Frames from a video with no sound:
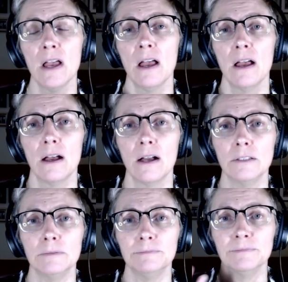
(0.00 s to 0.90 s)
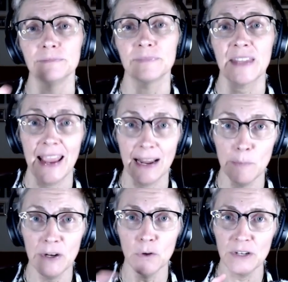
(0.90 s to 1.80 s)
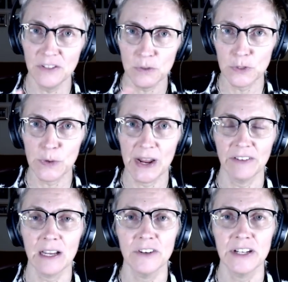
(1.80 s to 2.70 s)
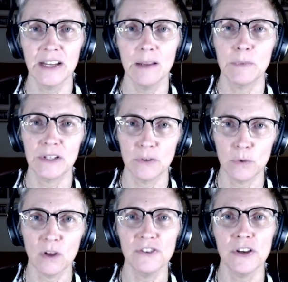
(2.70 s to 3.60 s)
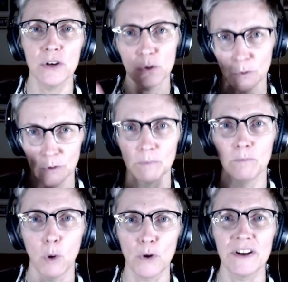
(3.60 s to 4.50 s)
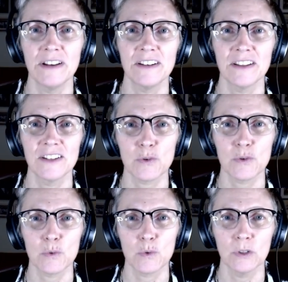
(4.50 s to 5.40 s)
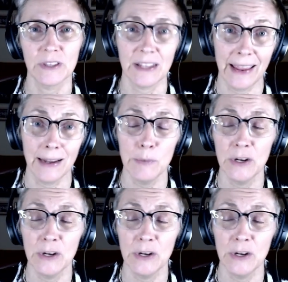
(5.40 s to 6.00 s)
um, cannabinoids, which we haven't covered yet, but you also were born into this world with cannabinoid